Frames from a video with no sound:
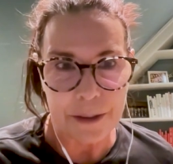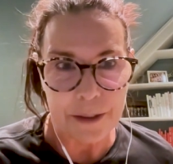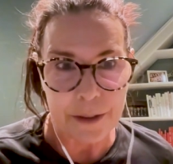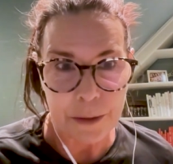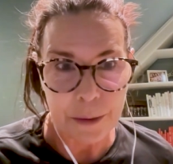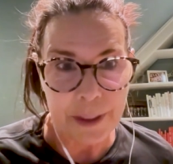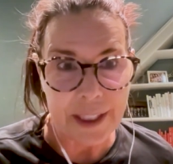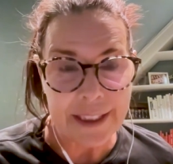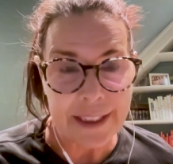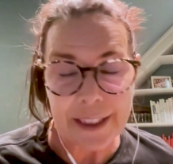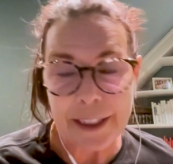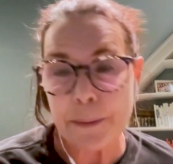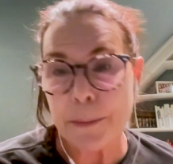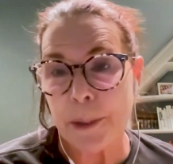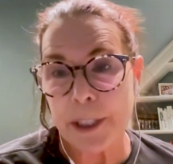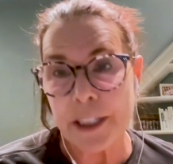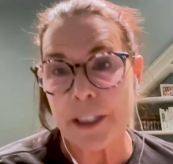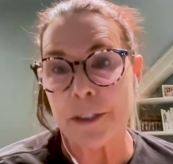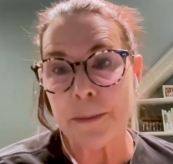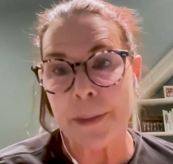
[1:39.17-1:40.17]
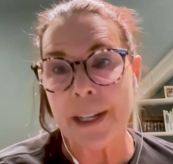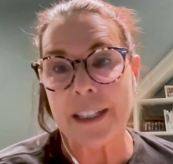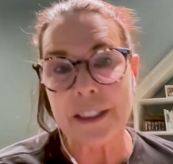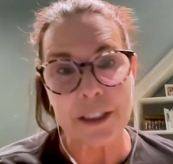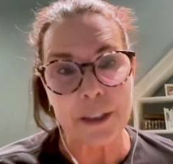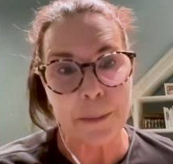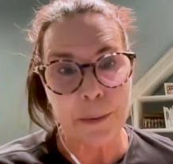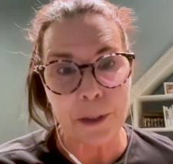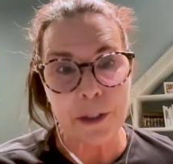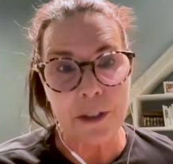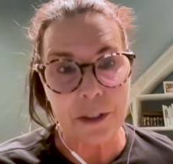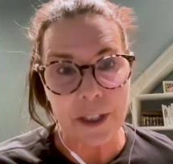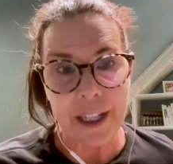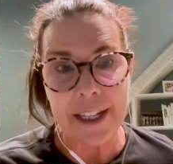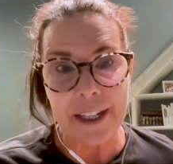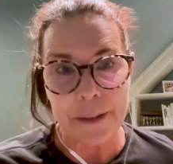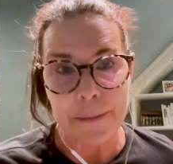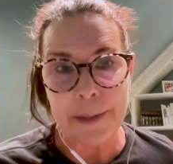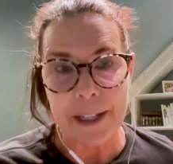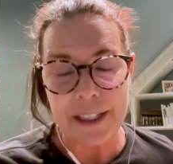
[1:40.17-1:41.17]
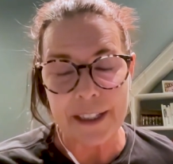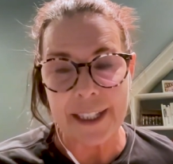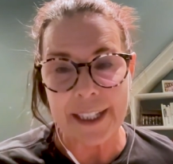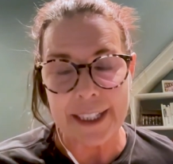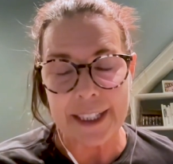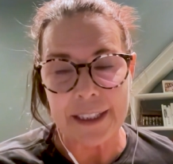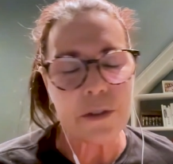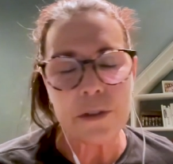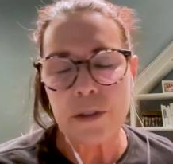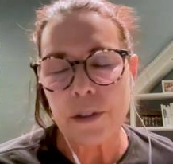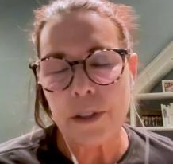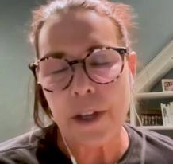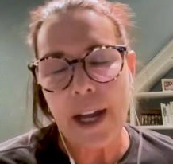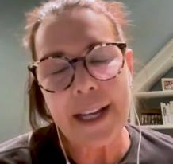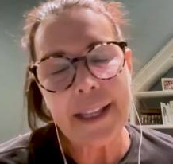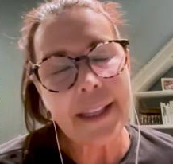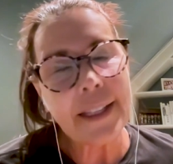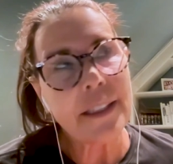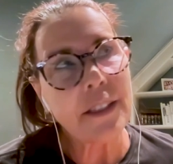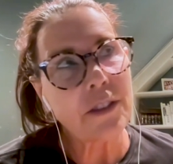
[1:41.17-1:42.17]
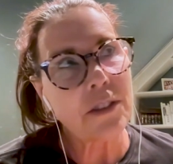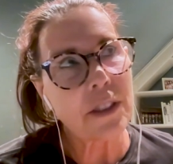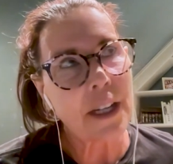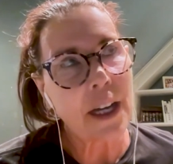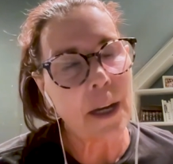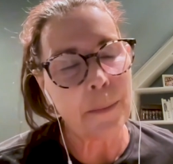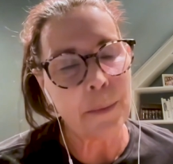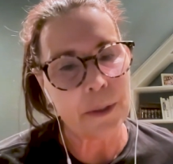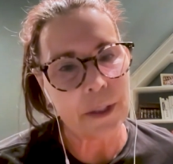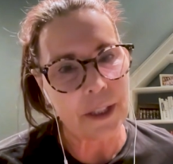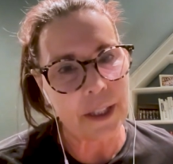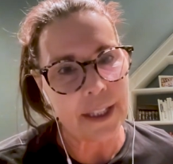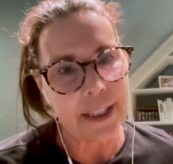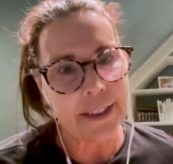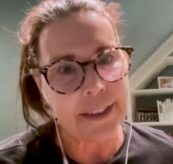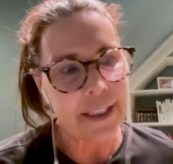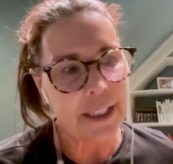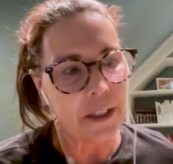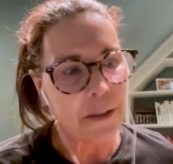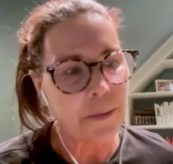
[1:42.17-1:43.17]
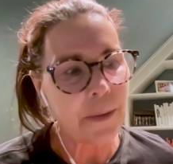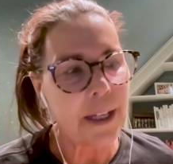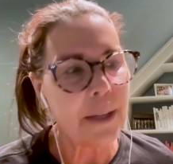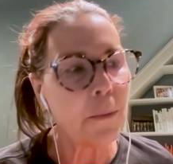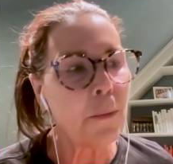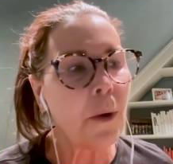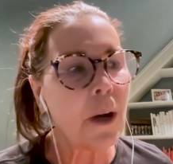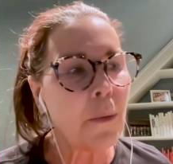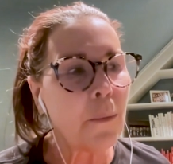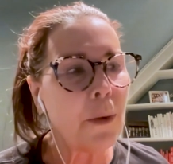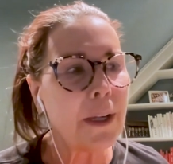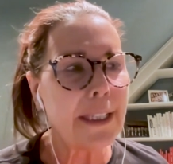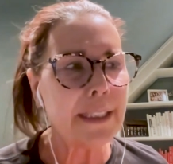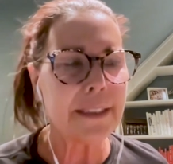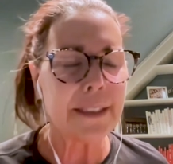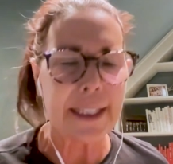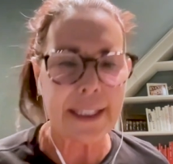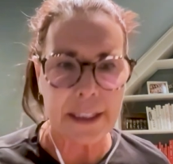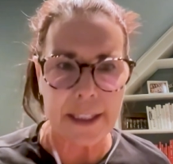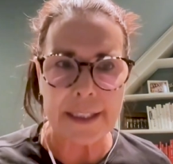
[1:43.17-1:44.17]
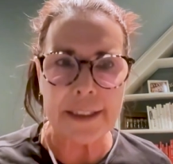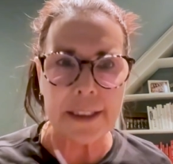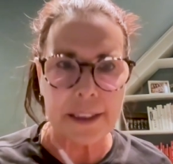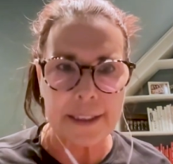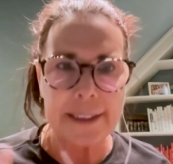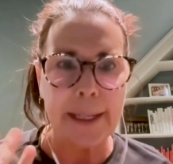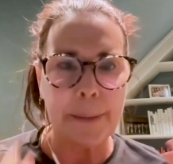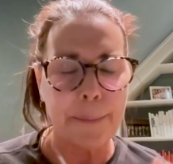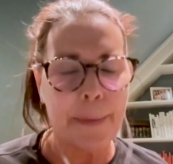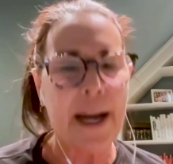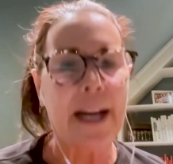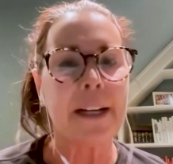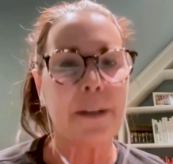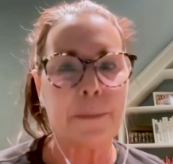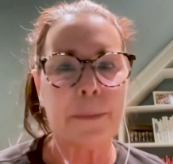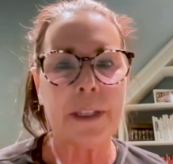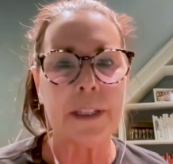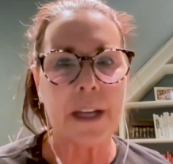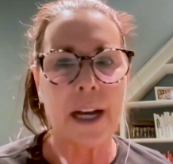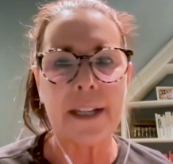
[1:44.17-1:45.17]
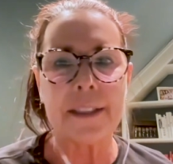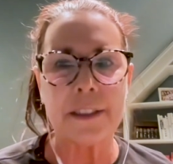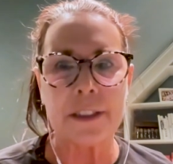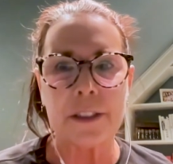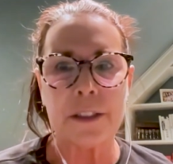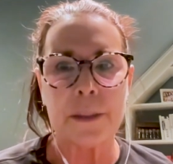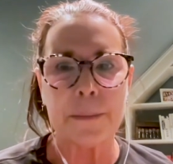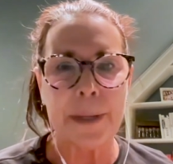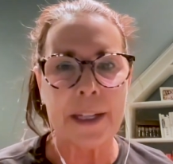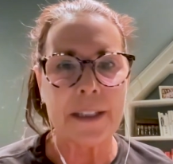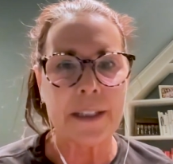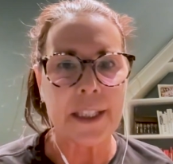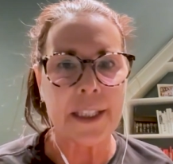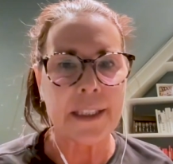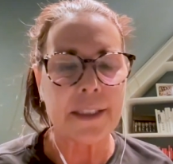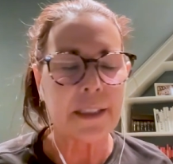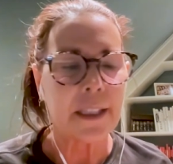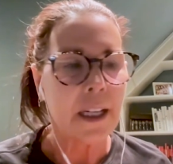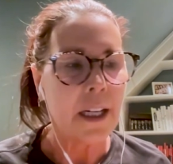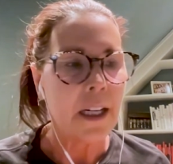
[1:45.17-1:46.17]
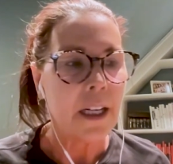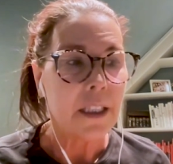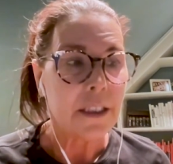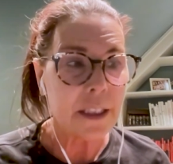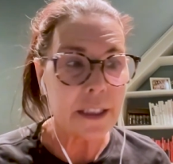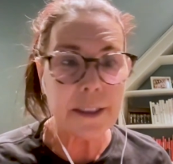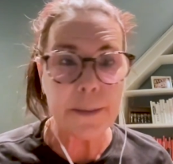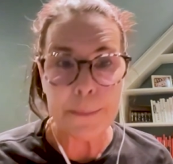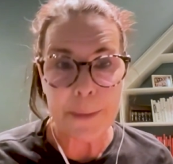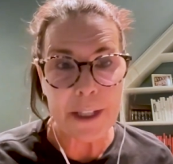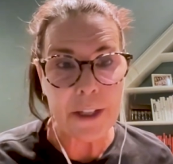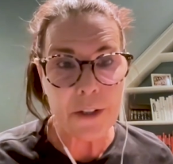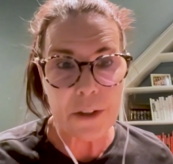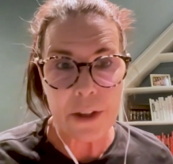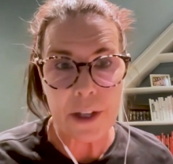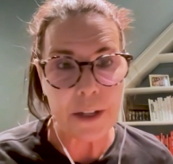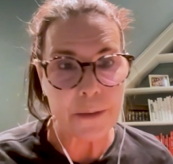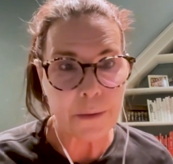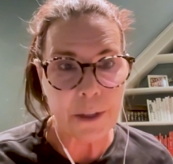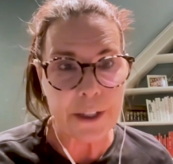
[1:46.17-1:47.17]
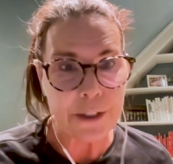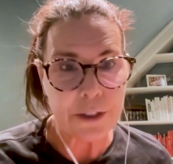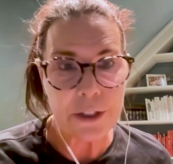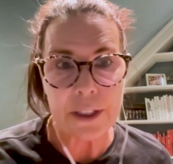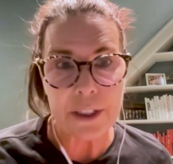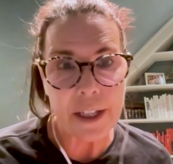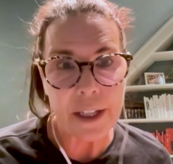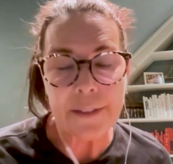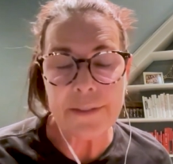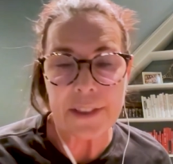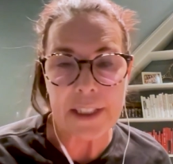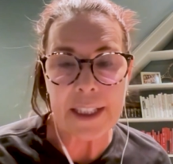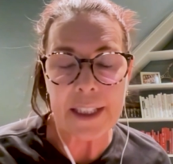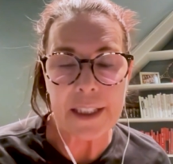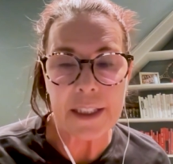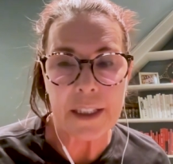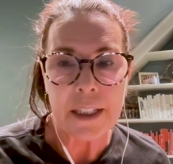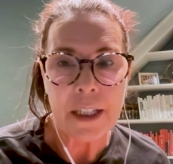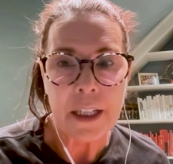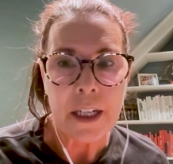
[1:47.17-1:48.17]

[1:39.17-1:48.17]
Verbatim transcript: 26.2 miles. She broke her leg on mile eight. So I think there's a couple of things here, right? One, one is like, let's just step back and be logical about this. She's a marathon runner. She loves it.